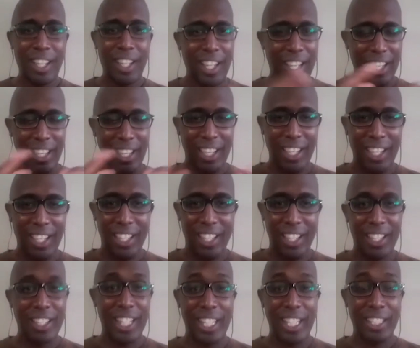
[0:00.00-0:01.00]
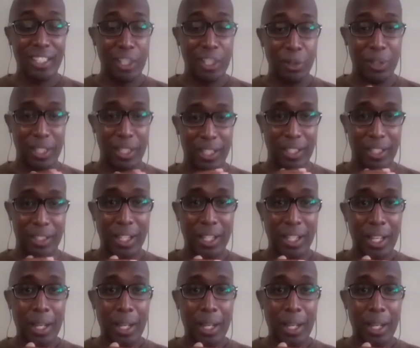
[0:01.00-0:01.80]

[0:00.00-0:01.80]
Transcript: And Nickelodeon